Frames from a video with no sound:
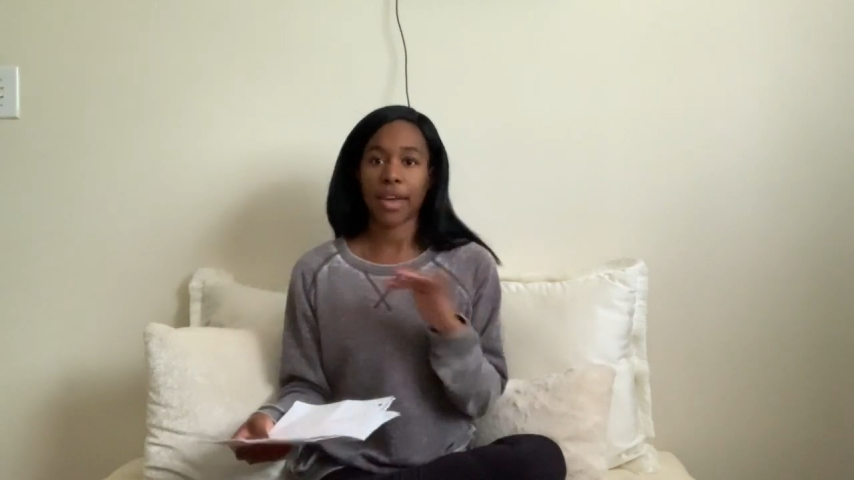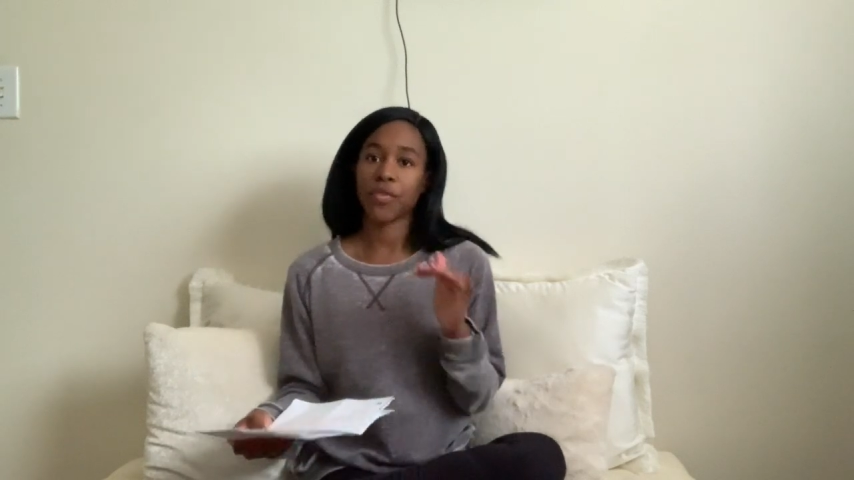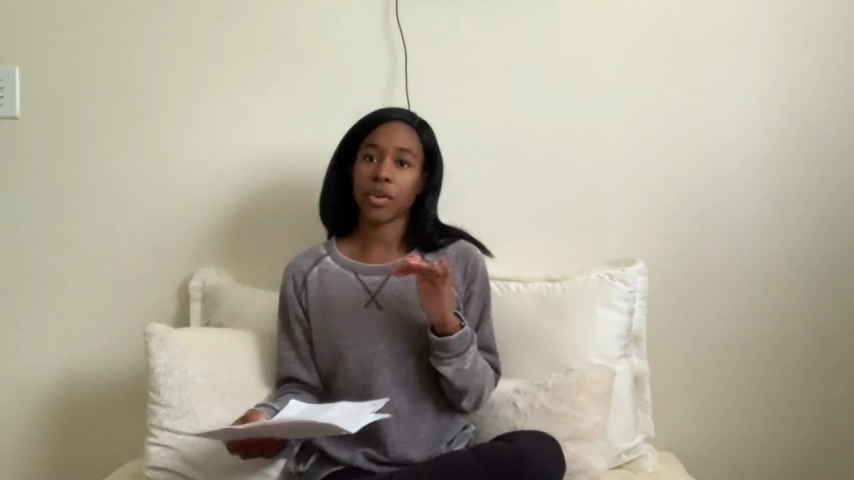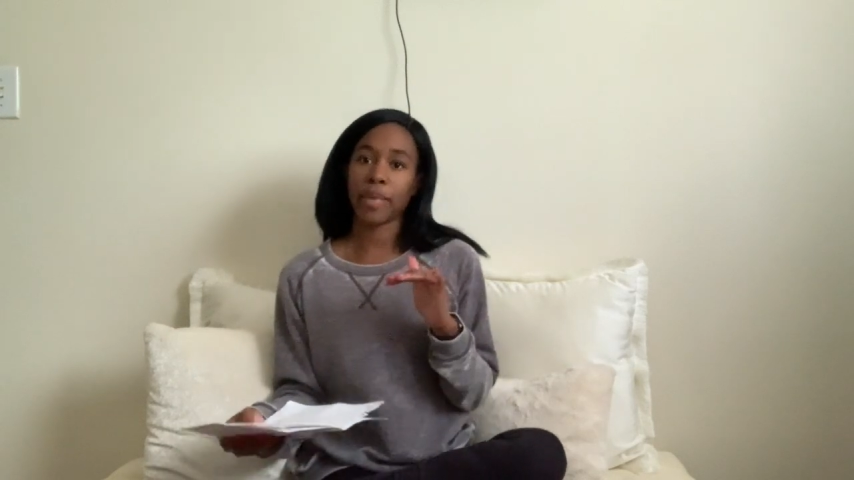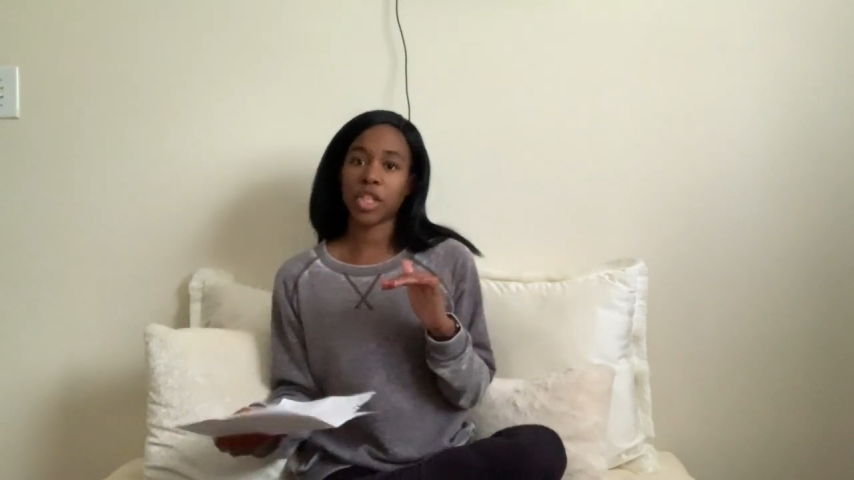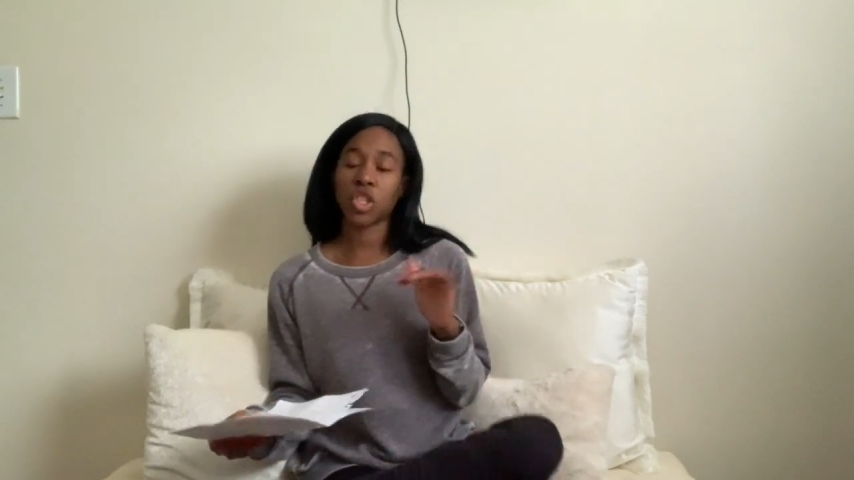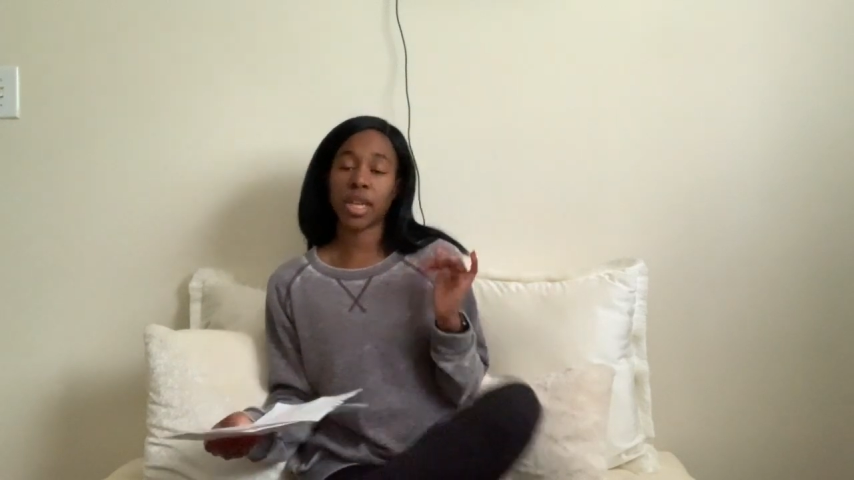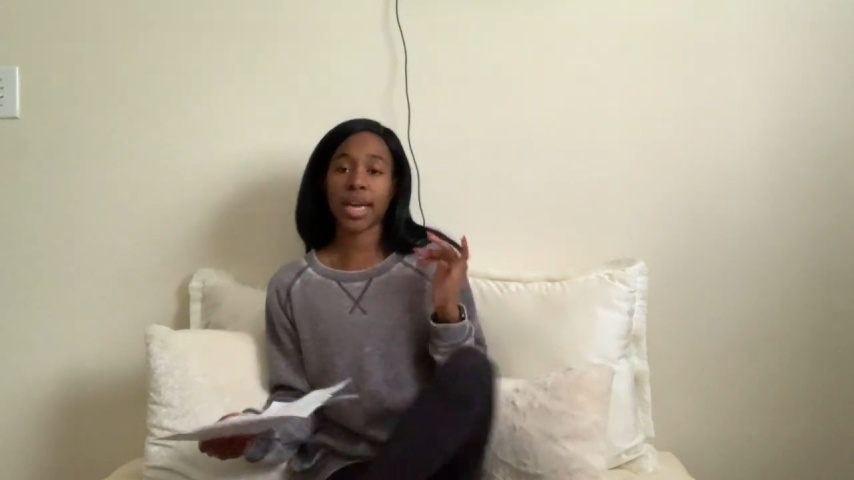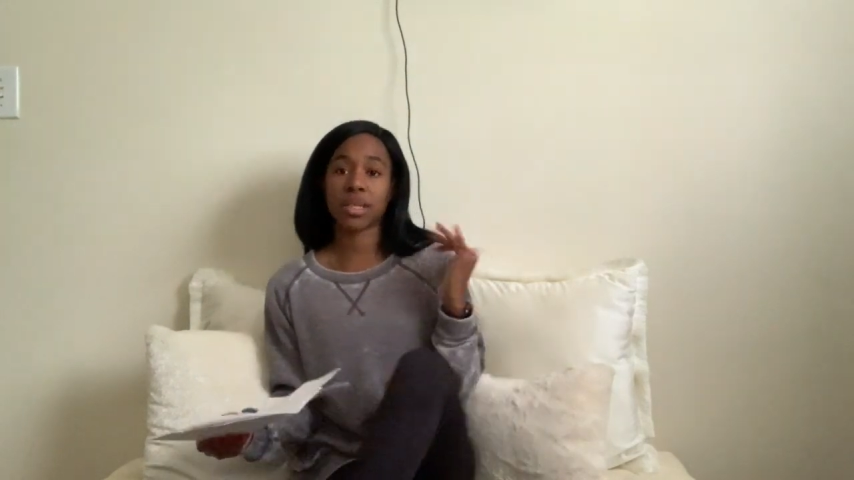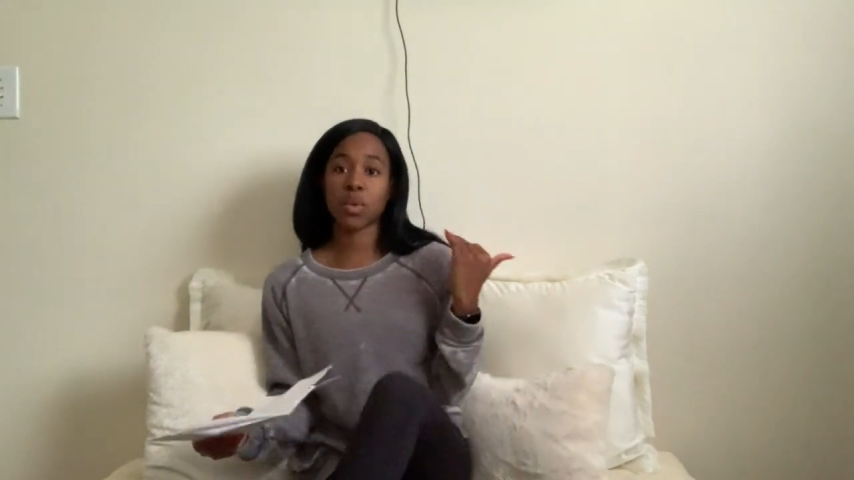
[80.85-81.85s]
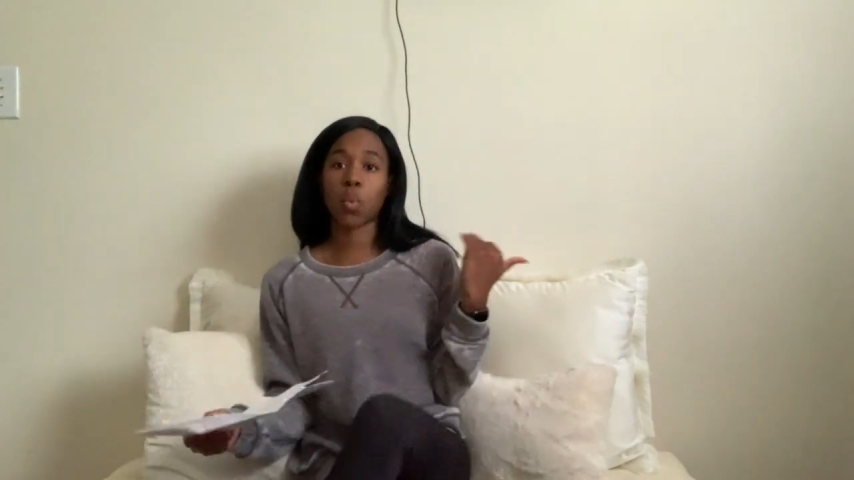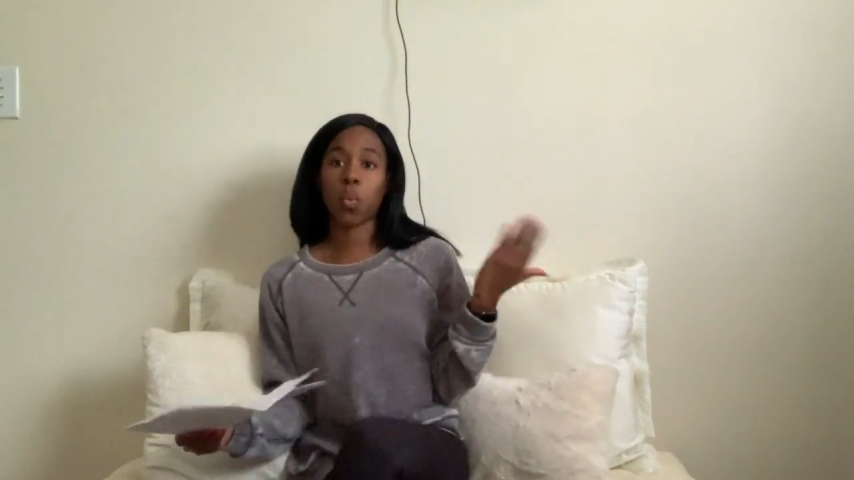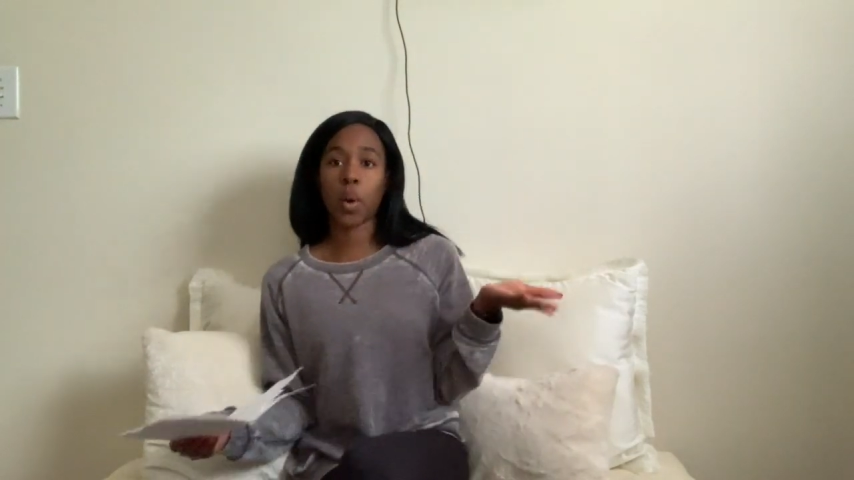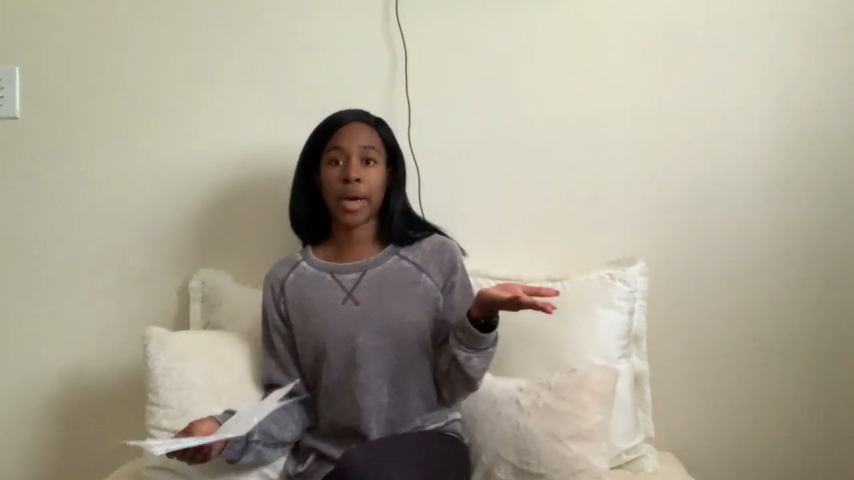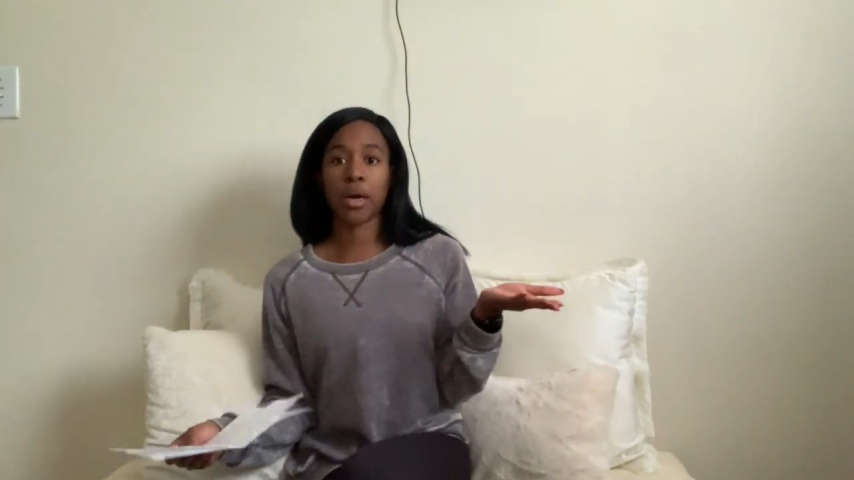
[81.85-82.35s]
information as
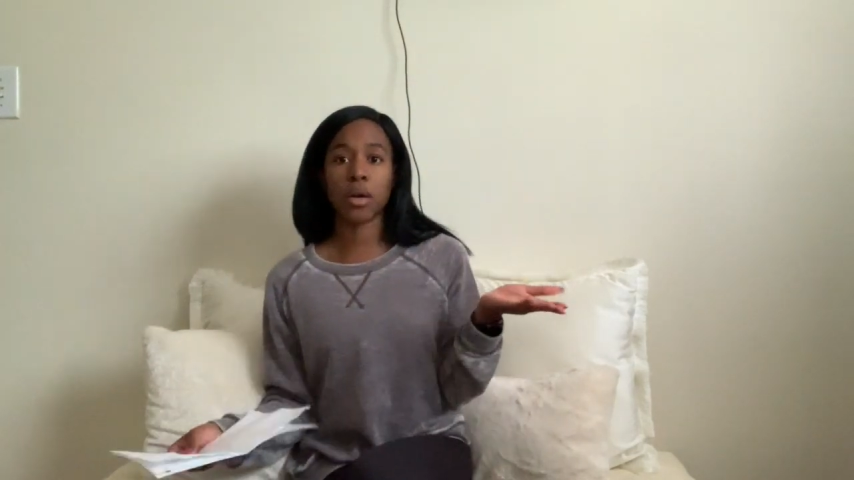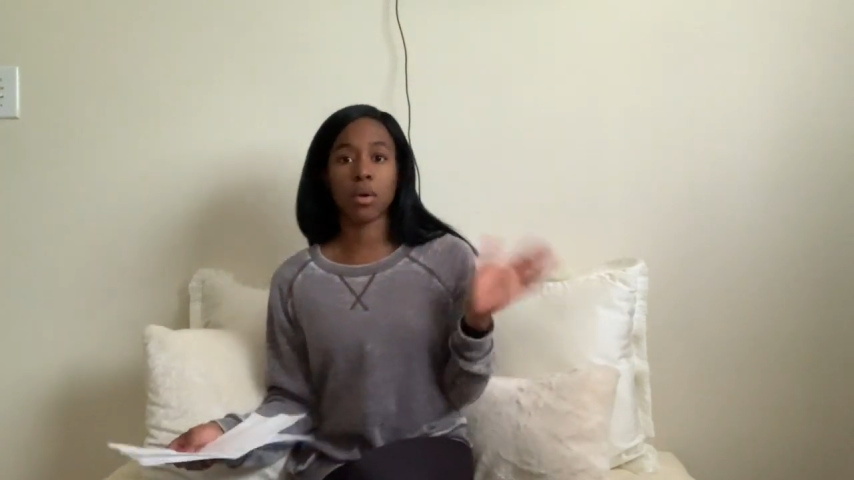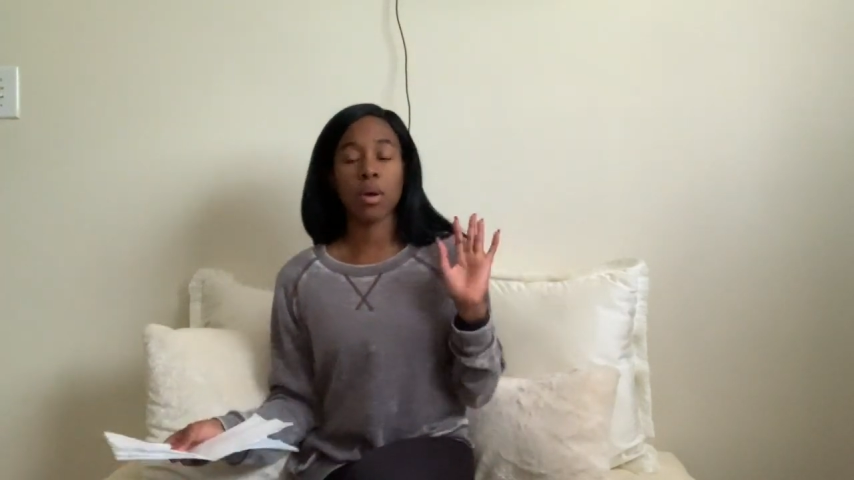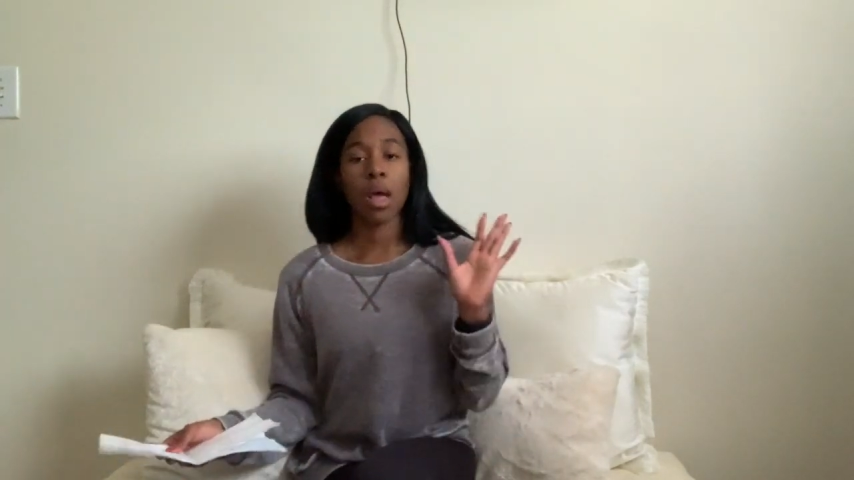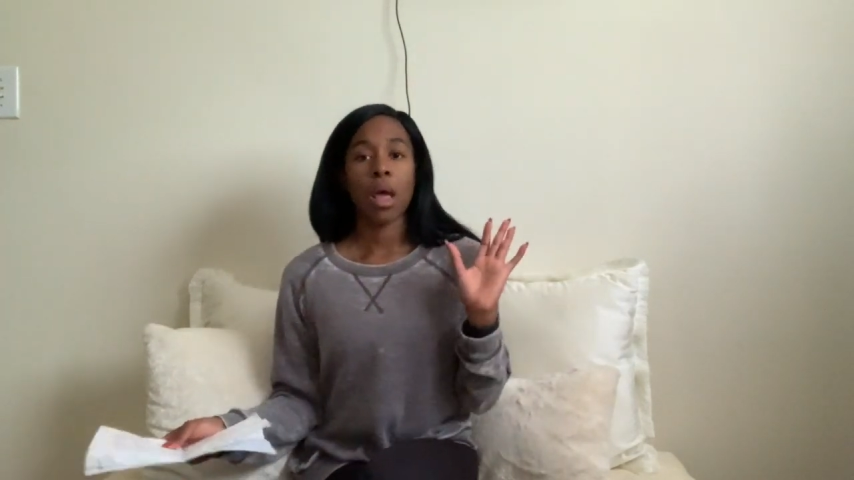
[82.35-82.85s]
well